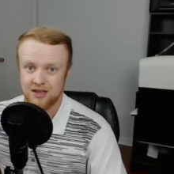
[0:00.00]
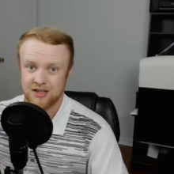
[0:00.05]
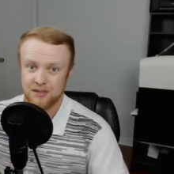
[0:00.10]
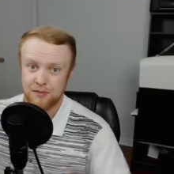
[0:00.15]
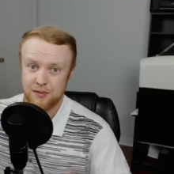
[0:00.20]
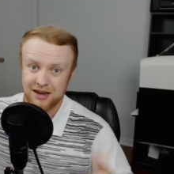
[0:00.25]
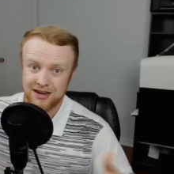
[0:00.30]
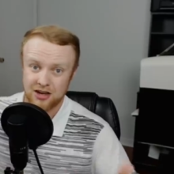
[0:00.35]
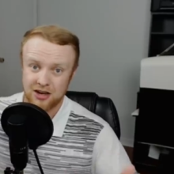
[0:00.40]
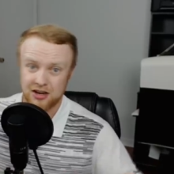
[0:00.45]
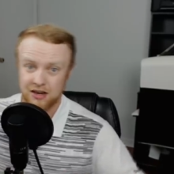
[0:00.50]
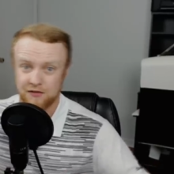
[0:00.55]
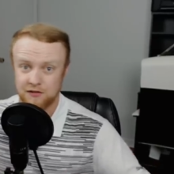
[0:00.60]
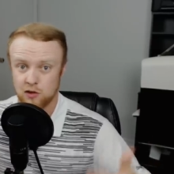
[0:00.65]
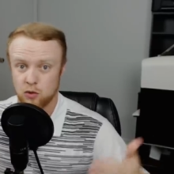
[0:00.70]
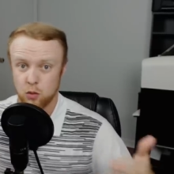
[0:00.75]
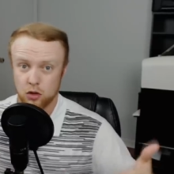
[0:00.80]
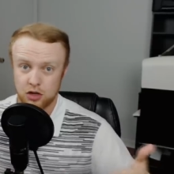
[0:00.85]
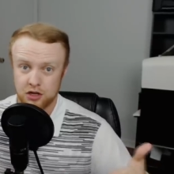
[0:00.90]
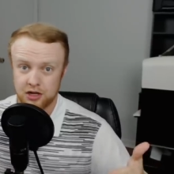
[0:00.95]
depending on if
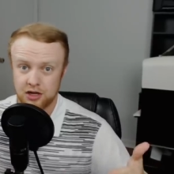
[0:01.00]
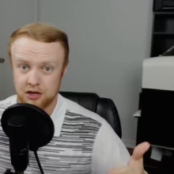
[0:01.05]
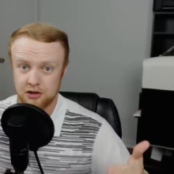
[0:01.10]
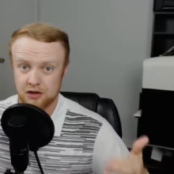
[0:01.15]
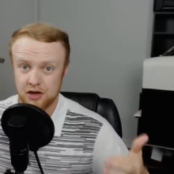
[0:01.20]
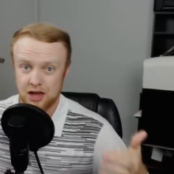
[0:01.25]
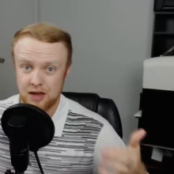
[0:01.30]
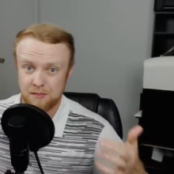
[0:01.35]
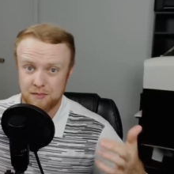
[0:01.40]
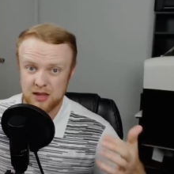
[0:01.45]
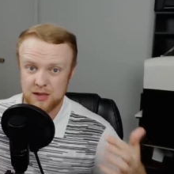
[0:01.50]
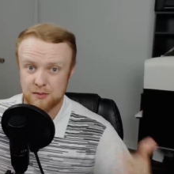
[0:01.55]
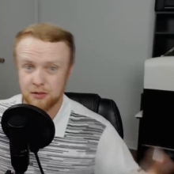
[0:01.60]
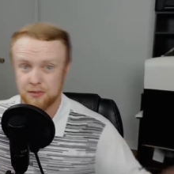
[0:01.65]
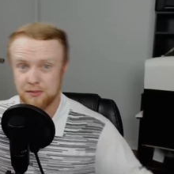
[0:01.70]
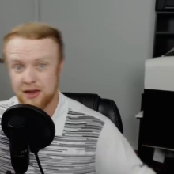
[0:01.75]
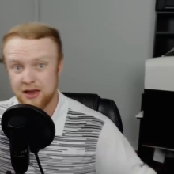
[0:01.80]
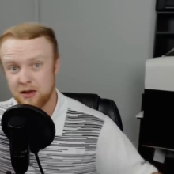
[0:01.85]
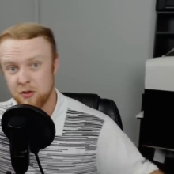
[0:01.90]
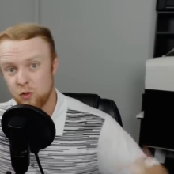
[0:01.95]
you're working or not, people
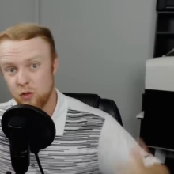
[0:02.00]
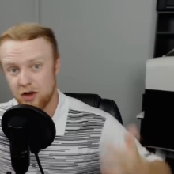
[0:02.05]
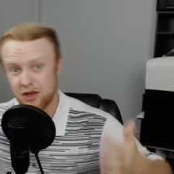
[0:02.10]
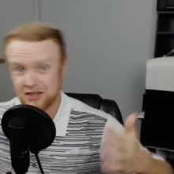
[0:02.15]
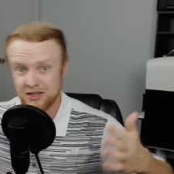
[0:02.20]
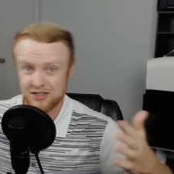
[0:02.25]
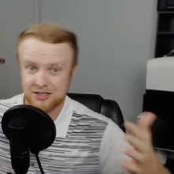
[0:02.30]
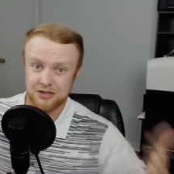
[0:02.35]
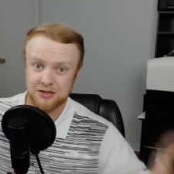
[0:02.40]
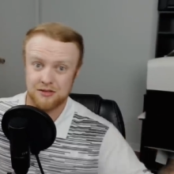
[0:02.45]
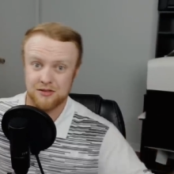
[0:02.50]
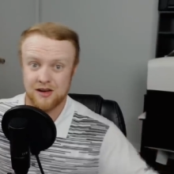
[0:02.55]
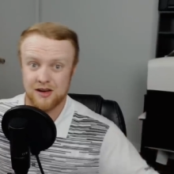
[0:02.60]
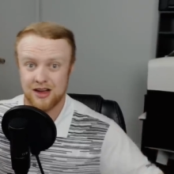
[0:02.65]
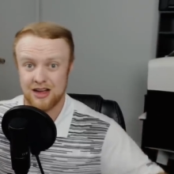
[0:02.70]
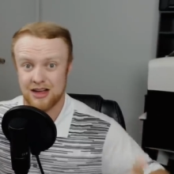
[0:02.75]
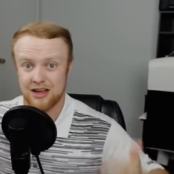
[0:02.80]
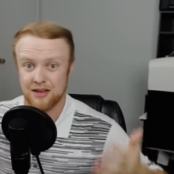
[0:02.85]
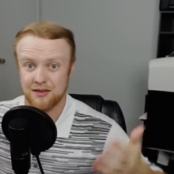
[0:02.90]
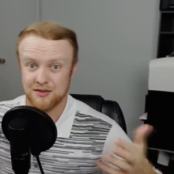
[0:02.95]
might want to
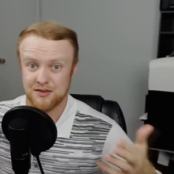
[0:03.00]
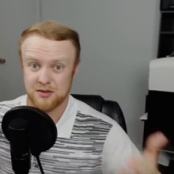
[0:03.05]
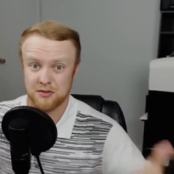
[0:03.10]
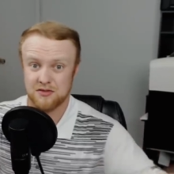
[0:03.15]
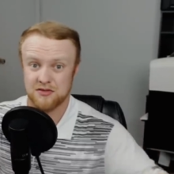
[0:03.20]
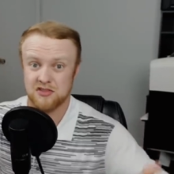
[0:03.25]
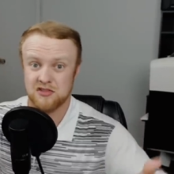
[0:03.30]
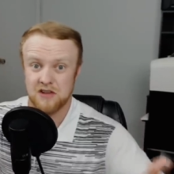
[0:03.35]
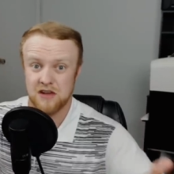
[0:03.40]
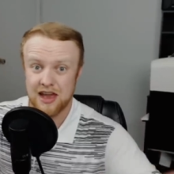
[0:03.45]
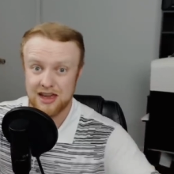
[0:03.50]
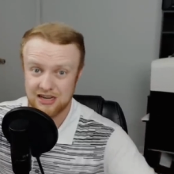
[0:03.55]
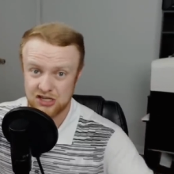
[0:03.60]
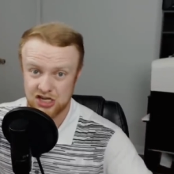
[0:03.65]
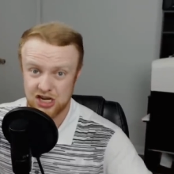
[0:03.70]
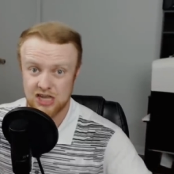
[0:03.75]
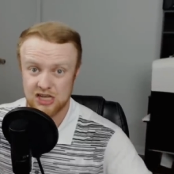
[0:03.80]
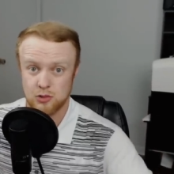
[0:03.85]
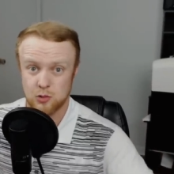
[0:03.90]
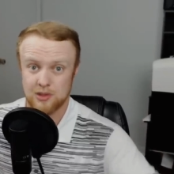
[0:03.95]
uh, sort of
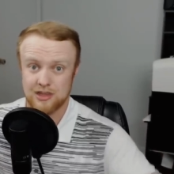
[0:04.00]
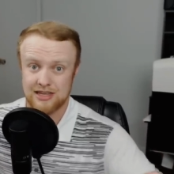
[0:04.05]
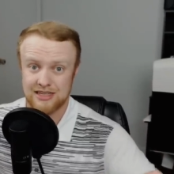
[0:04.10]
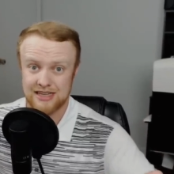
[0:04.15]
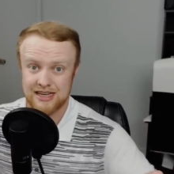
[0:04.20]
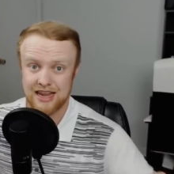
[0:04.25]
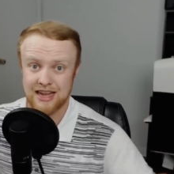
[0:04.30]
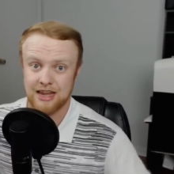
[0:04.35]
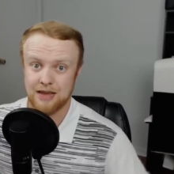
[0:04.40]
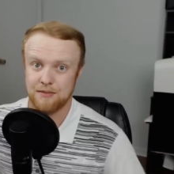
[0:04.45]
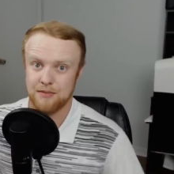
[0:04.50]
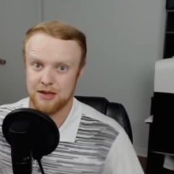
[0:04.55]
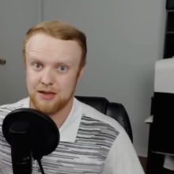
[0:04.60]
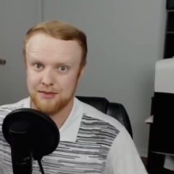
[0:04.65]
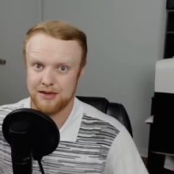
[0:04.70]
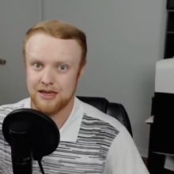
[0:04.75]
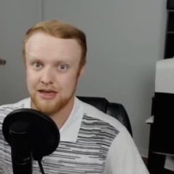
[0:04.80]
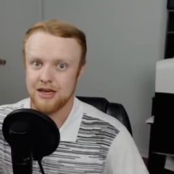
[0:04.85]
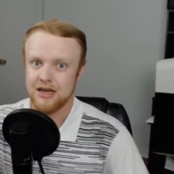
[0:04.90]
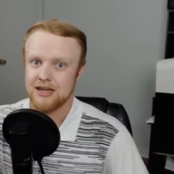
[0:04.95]
strategize when they take it.
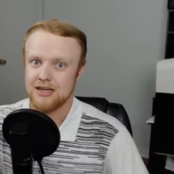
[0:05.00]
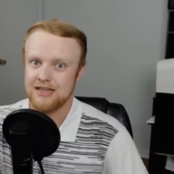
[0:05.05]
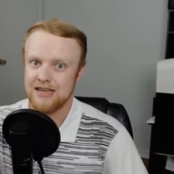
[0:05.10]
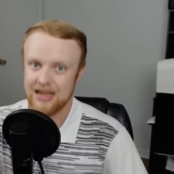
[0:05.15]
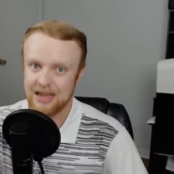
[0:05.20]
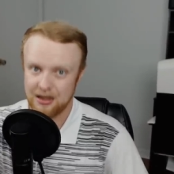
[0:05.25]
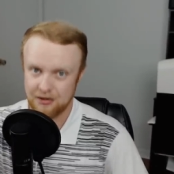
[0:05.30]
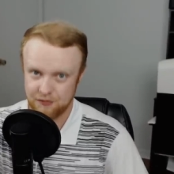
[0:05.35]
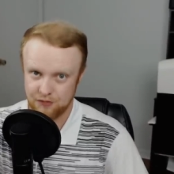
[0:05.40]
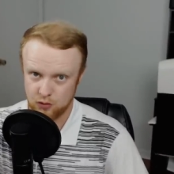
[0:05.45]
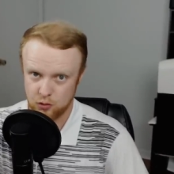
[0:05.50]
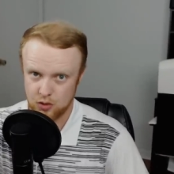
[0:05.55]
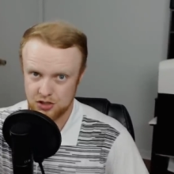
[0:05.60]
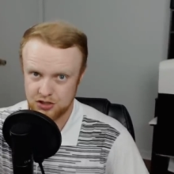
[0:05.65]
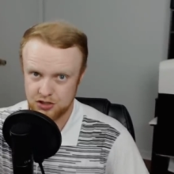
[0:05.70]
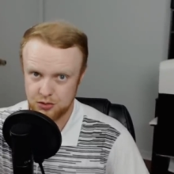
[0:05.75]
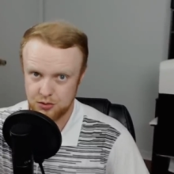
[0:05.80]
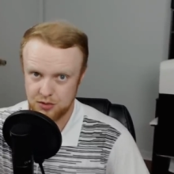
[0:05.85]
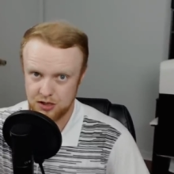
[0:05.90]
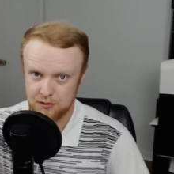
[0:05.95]
Maybe take it for
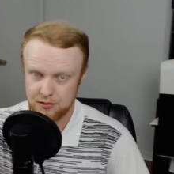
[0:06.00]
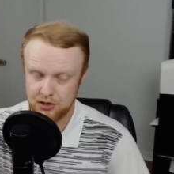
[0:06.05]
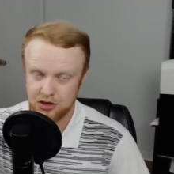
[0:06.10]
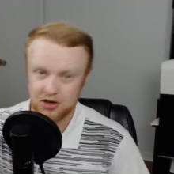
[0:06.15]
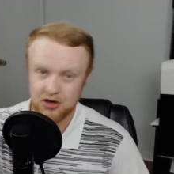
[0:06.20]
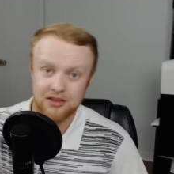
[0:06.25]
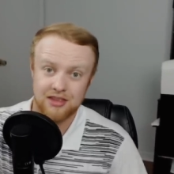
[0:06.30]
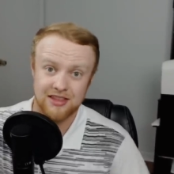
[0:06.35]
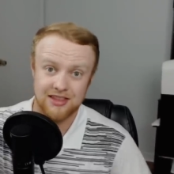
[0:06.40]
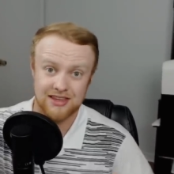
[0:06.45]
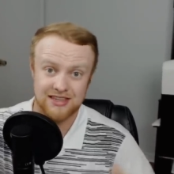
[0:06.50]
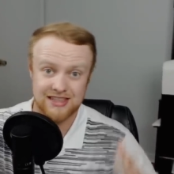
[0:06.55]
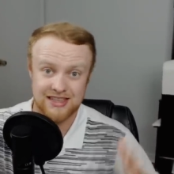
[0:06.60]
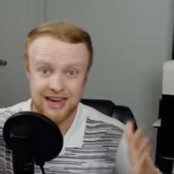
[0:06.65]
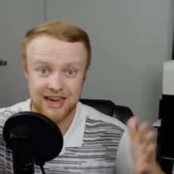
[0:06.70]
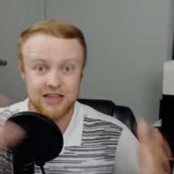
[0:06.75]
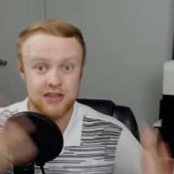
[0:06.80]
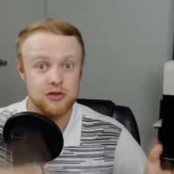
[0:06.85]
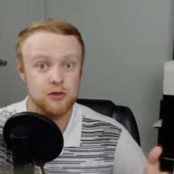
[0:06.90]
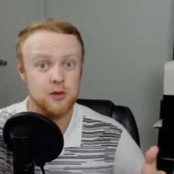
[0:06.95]
one two week period, then the
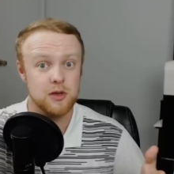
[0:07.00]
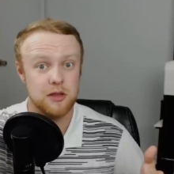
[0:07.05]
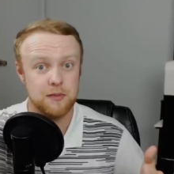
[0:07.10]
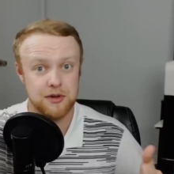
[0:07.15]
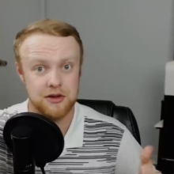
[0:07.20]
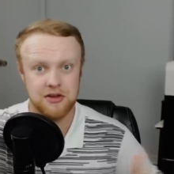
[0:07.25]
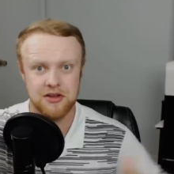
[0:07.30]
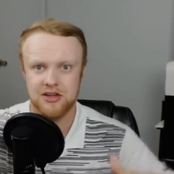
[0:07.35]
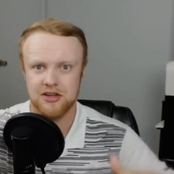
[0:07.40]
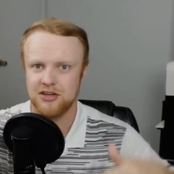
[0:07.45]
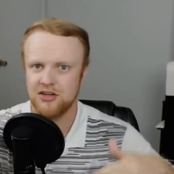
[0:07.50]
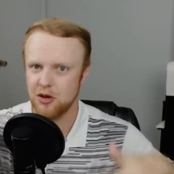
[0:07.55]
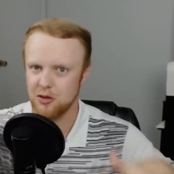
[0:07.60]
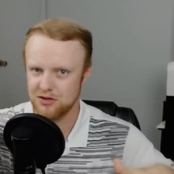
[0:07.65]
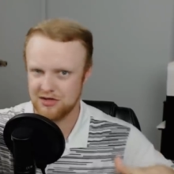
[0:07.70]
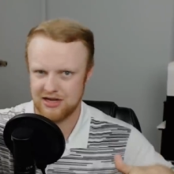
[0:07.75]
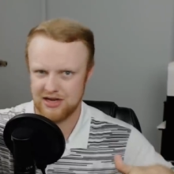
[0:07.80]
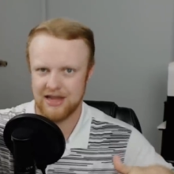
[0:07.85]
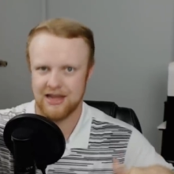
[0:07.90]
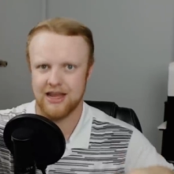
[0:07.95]
second two week period,
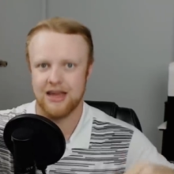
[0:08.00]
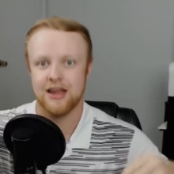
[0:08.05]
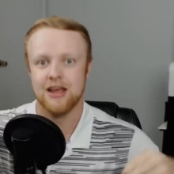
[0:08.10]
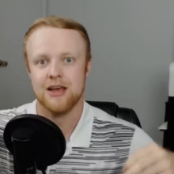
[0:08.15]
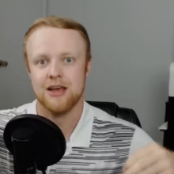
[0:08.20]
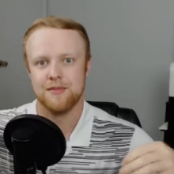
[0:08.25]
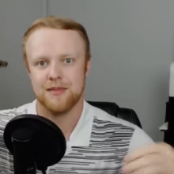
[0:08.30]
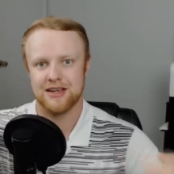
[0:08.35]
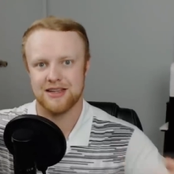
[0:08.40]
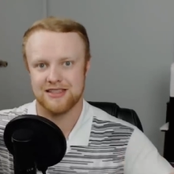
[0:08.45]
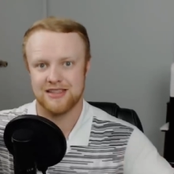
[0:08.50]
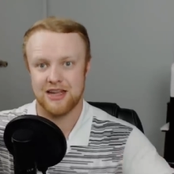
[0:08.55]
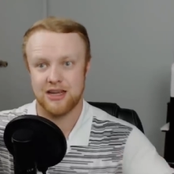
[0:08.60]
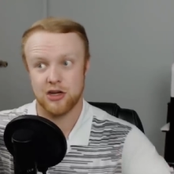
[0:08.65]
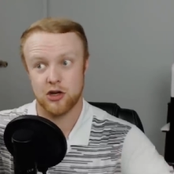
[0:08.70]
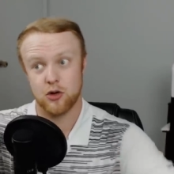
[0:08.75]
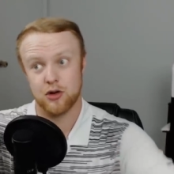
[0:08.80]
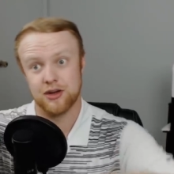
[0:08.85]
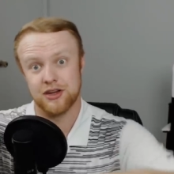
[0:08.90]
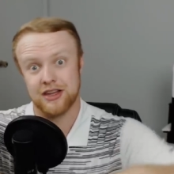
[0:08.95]
don't take it because then
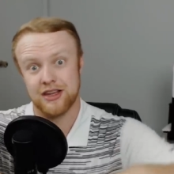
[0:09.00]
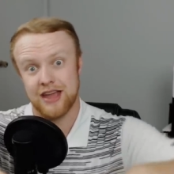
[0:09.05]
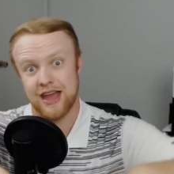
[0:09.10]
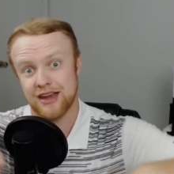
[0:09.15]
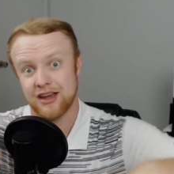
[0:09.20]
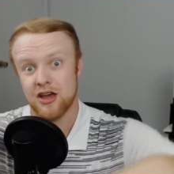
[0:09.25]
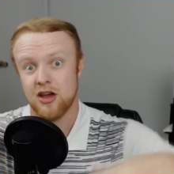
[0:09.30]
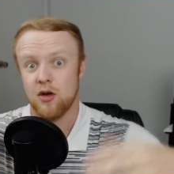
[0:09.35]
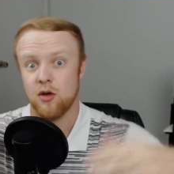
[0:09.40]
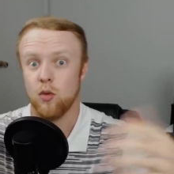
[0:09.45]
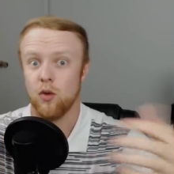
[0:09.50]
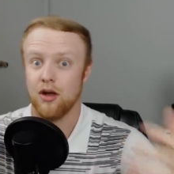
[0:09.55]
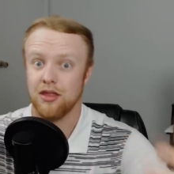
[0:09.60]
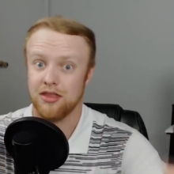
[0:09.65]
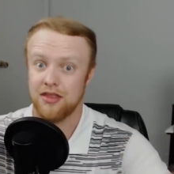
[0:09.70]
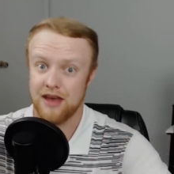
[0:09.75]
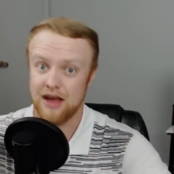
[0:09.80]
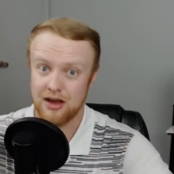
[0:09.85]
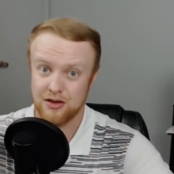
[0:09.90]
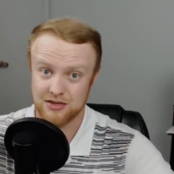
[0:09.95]
you're going to get
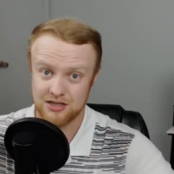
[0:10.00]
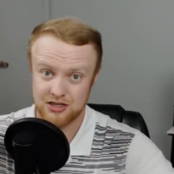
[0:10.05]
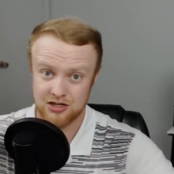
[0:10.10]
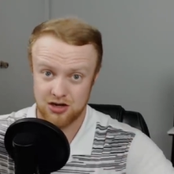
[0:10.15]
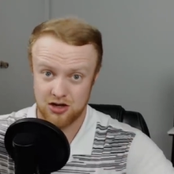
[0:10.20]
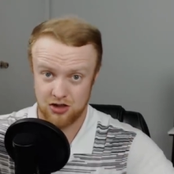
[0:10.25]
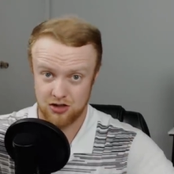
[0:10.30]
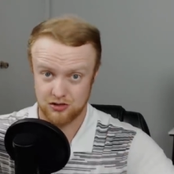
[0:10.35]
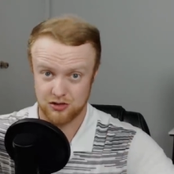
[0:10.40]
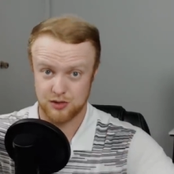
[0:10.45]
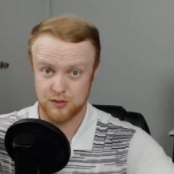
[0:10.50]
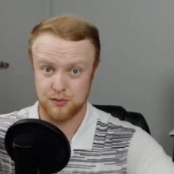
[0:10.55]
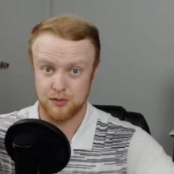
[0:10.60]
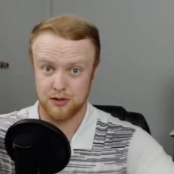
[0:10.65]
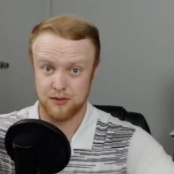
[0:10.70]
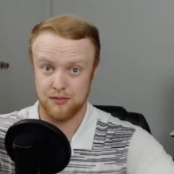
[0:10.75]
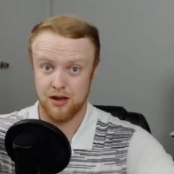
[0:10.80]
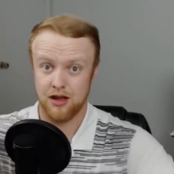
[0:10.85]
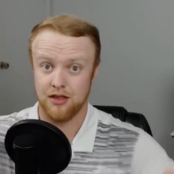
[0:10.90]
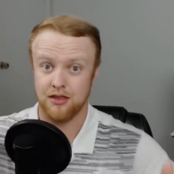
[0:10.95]
$1,000
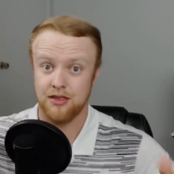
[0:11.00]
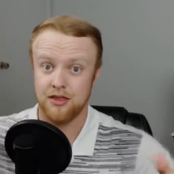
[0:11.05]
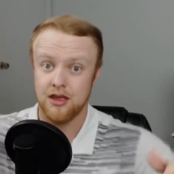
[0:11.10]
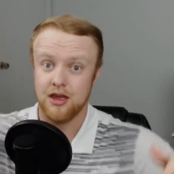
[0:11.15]
per month